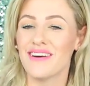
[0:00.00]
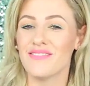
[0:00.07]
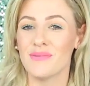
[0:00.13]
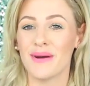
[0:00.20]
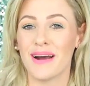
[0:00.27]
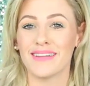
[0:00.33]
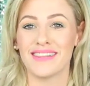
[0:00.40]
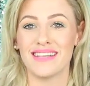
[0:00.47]

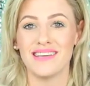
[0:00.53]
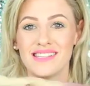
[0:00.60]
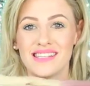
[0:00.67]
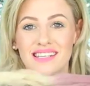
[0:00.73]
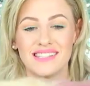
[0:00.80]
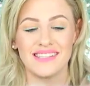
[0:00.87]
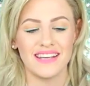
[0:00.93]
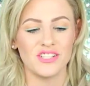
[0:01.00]
about these
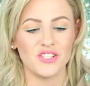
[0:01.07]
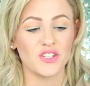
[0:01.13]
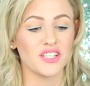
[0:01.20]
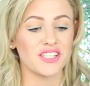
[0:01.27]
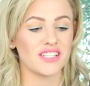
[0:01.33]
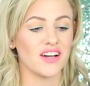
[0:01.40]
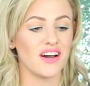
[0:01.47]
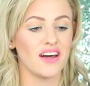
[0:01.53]

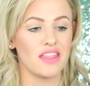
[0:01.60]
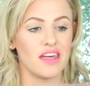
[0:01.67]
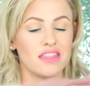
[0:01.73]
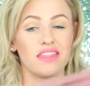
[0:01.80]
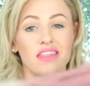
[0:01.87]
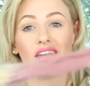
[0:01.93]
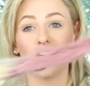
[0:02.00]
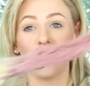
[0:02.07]
extensions are
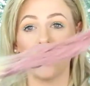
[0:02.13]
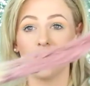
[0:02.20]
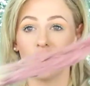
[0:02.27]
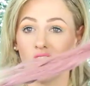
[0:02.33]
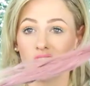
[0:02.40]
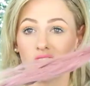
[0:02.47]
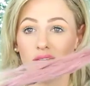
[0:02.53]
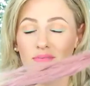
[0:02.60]
that they are
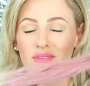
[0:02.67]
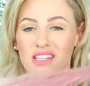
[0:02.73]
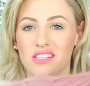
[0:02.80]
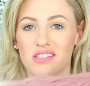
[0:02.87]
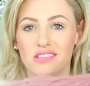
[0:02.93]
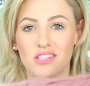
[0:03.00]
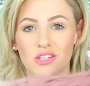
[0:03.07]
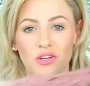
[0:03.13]

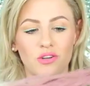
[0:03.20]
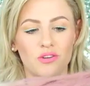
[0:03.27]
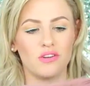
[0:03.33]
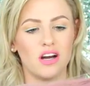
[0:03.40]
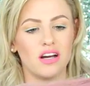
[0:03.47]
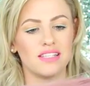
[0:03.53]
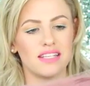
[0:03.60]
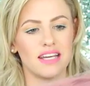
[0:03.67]
non-committal, so you're
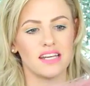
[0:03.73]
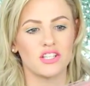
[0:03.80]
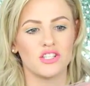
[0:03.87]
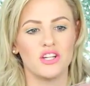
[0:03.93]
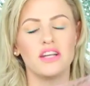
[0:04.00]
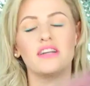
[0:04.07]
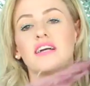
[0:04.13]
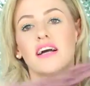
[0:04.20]
not
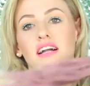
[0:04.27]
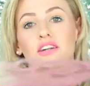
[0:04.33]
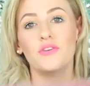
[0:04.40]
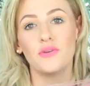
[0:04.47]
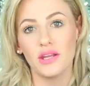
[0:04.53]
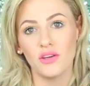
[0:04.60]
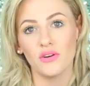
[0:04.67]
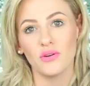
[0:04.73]
actually
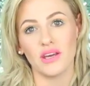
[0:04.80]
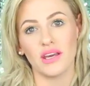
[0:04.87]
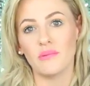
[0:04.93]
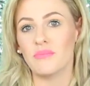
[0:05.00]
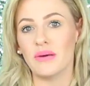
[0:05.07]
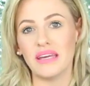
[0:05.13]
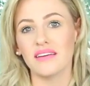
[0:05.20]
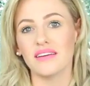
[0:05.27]
coloring your
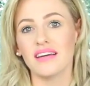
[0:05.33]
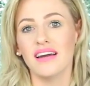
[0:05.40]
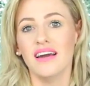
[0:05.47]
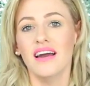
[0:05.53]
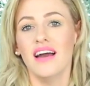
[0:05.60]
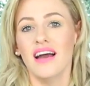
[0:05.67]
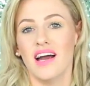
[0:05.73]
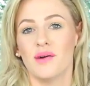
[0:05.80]
hair pink,
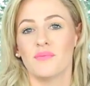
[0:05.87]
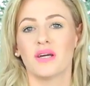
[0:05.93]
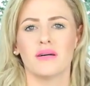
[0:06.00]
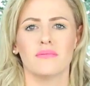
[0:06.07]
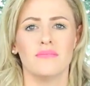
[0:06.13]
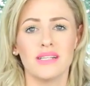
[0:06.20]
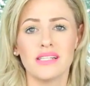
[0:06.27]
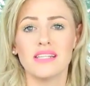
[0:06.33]

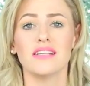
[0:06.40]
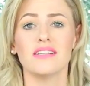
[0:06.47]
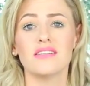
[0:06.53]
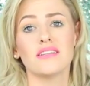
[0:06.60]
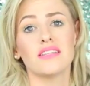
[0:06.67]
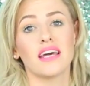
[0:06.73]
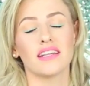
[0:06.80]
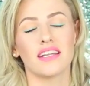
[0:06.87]
committing
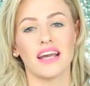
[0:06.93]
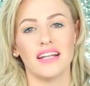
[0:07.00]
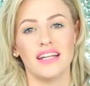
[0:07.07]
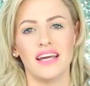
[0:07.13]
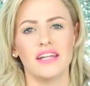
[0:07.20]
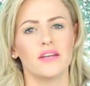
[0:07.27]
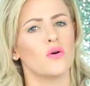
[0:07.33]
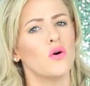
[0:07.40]
to that color.
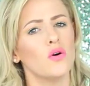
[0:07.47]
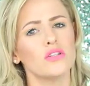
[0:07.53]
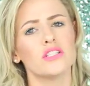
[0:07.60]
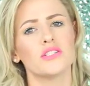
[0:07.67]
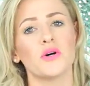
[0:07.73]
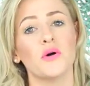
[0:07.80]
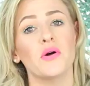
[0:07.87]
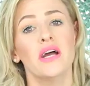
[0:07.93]
And
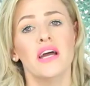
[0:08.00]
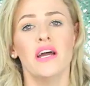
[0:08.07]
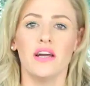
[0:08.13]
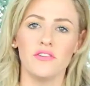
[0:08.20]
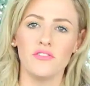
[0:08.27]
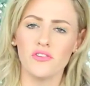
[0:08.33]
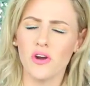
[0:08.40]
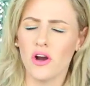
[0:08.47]
also,
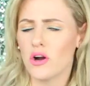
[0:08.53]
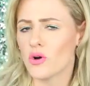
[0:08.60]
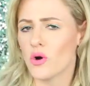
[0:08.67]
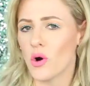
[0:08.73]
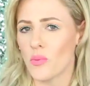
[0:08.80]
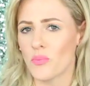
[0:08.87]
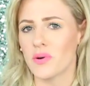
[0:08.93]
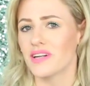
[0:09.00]
if you're a
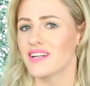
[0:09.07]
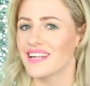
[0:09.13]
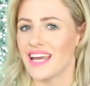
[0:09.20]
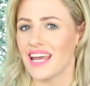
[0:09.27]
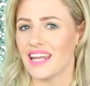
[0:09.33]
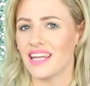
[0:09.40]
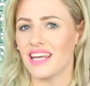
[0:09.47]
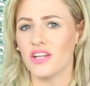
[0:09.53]
corporate
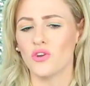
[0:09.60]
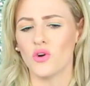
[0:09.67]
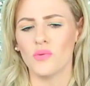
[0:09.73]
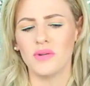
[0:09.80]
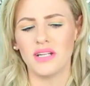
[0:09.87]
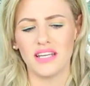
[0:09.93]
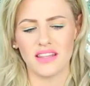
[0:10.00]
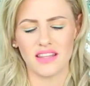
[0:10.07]
lady,
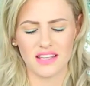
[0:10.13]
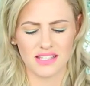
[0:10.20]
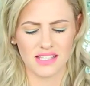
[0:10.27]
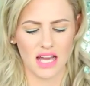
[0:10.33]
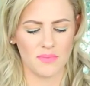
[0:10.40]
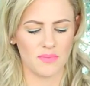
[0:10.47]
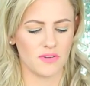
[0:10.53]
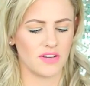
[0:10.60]
normally these
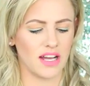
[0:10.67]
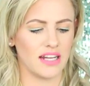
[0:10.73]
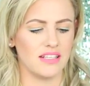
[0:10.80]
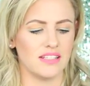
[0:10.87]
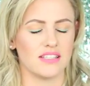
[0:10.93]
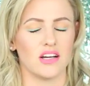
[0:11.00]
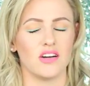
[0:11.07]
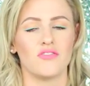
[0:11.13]
type of
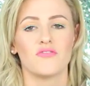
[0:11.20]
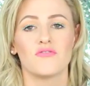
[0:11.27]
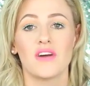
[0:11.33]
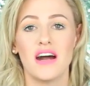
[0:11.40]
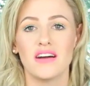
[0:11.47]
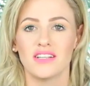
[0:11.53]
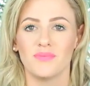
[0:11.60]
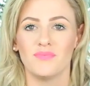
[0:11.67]
colors are
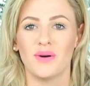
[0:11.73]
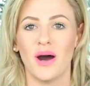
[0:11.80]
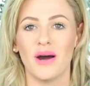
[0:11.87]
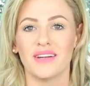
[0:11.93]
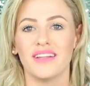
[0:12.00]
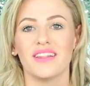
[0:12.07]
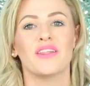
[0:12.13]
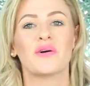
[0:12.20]
frowned
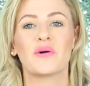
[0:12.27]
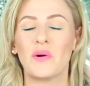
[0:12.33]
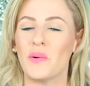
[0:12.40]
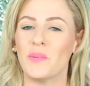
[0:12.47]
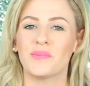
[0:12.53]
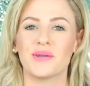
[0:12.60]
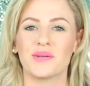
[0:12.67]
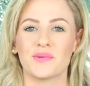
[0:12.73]
upon in the
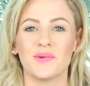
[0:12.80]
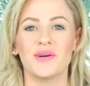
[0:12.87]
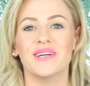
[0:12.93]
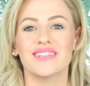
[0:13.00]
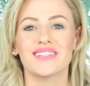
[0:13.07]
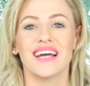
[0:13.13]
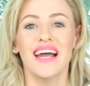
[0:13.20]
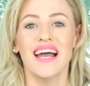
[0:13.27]
corporate
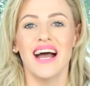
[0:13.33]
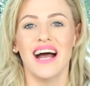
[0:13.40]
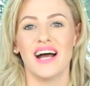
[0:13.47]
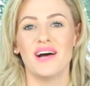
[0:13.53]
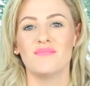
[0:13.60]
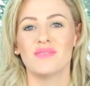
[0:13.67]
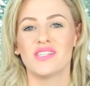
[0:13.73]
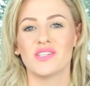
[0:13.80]
world.
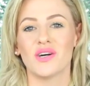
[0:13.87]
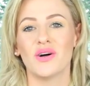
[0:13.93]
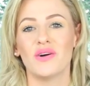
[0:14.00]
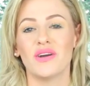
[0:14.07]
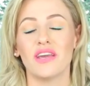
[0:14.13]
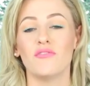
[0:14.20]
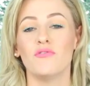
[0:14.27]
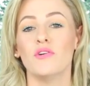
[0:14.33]

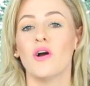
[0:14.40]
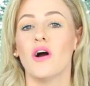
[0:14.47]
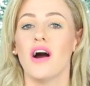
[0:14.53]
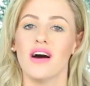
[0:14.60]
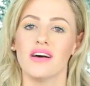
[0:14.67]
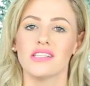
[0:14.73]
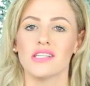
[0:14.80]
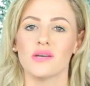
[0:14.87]
So if you
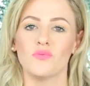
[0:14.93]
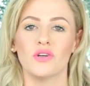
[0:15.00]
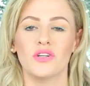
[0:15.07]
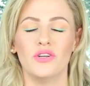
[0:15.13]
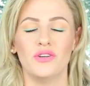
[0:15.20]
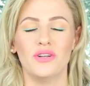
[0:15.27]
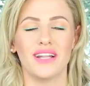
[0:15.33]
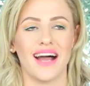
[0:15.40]
are someone
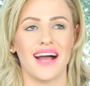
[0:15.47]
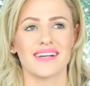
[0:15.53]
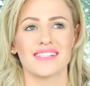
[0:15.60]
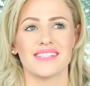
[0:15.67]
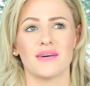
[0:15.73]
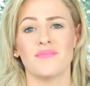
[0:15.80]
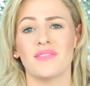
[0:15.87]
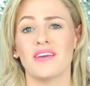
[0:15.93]
who likes
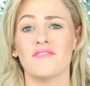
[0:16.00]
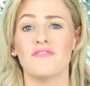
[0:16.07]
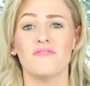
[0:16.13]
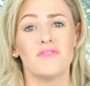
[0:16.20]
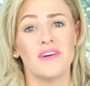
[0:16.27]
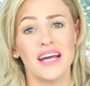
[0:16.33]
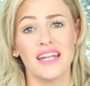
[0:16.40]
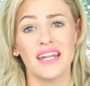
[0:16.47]
something
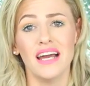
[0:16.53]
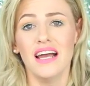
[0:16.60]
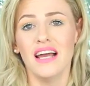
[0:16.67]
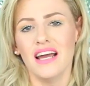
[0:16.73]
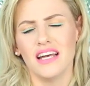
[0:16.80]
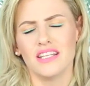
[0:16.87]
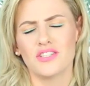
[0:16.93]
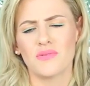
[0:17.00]
fun,
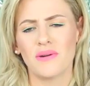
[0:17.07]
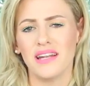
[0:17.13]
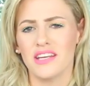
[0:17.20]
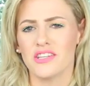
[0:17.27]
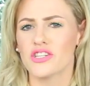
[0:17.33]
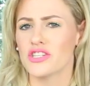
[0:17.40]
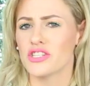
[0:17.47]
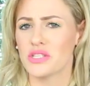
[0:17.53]
it's
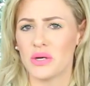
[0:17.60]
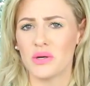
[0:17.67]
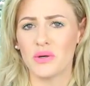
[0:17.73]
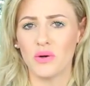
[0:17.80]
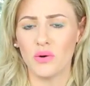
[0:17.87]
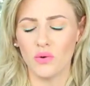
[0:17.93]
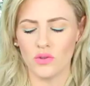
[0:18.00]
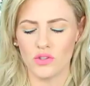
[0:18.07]
really just
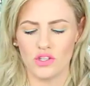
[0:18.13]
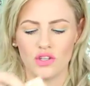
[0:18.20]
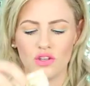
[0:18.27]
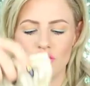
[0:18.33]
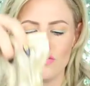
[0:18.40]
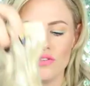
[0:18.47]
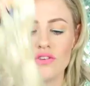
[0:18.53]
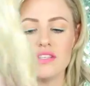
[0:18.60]
so cool to
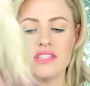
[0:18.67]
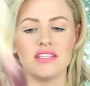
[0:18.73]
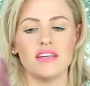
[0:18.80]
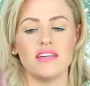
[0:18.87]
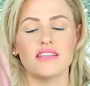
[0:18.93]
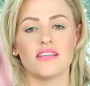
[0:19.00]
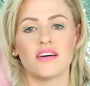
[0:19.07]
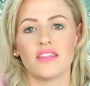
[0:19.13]
use
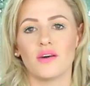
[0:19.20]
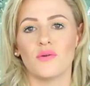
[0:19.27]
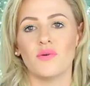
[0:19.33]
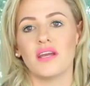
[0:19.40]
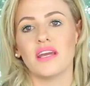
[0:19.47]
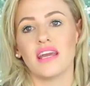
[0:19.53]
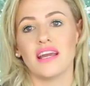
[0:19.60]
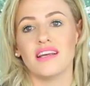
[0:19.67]
these on the
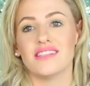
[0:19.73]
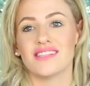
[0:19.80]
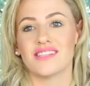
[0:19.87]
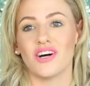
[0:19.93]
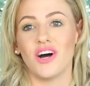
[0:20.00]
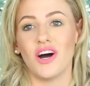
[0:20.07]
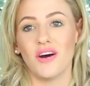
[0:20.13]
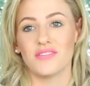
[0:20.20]
weekends
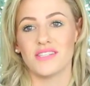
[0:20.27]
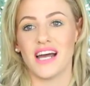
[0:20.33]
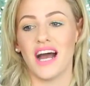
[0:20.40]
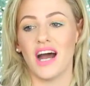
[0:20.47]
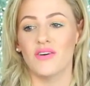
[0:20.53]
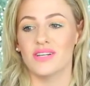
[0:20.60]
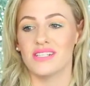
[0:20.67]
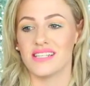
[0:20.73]
or after
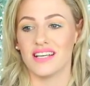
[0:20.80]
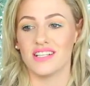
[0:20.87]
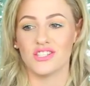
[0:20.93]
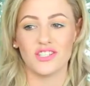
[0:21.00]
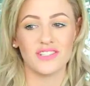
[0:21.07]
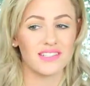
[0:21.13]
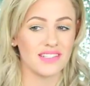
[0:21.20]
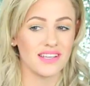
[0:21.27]
hours and
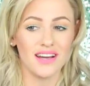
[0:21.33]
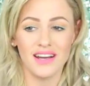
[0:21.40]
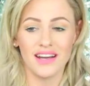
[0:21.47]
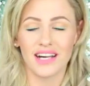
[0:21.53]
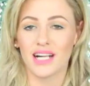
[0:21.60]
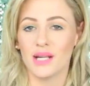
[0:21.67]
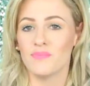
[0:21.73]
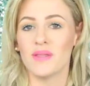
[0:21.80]
just
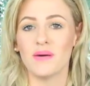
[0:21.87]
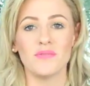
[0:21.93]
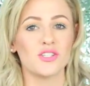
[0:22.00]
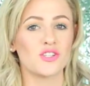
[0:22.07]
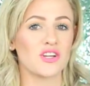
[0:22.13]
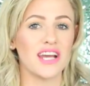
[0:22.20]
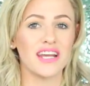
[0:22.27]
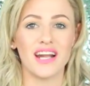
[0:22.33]
clip them
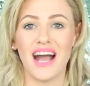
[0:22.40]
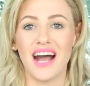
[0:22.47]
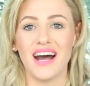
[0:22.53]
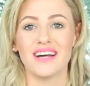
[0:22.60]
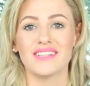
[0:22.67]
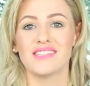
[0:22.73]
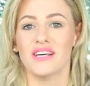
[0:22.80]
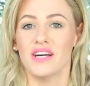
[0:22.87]
straight
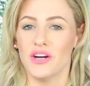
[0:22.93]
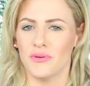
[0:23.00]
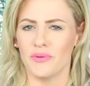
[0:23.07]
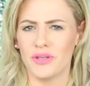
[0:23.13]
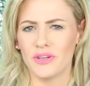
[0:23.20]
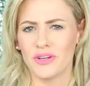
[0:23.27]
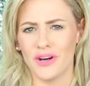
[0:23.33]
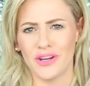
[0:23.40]
out
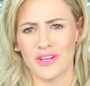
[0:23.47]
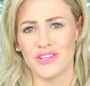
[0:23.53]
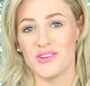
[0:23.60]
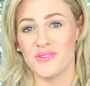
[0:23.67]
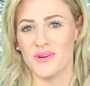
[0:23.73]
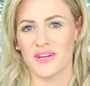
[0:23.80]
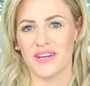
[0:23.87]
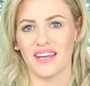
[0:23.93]
when you're going
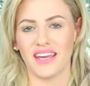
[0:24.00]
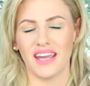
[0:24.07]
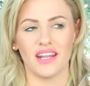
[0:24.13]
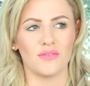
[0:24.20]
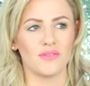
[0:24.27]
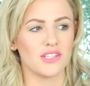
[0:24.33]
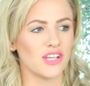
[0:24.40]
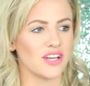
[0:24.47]
to work
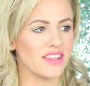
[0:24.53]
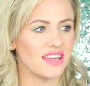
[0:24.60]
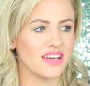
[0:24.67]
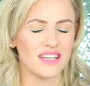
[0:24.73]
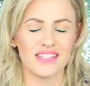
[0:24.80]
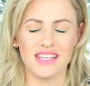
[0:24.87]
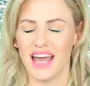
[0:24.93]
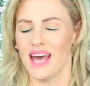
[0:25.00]
again, which I
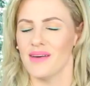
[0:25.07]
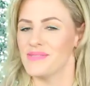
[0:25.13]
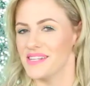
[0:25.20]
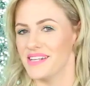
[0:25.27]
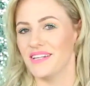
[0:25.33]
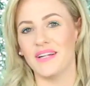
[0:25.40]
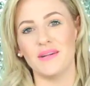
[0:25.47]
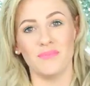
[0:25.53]
think is
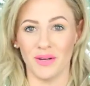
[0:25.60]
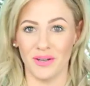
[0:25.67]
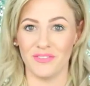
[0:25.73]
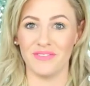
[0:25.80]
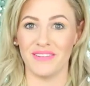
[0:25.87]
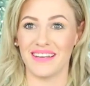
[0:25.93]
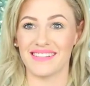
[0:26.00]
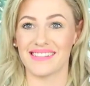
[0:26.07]
absolutely
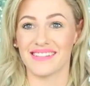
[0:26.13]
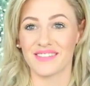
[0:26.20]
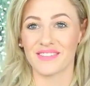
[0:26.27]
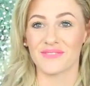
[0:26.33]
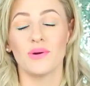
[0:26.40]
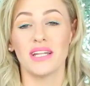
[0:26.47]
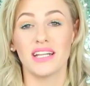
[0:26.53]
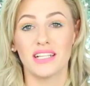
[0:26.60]
perfect.
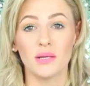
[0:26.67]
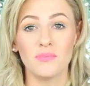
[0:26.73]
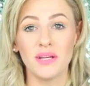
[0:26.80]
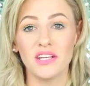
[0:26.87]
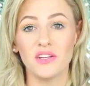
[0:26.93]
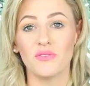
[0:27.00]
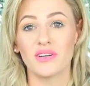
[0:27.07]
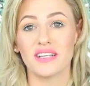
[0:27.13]
So when
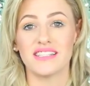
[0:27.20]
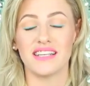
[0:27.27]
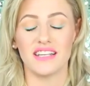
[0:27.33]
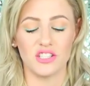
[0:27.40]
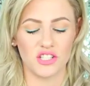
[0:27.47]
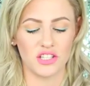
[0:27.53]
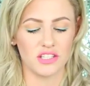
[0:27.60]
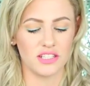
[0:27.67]
clipping your
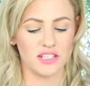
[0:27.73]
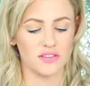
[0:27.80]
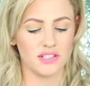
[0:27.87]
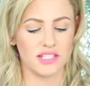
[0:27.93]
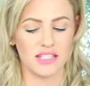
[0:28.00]
extensions, you'll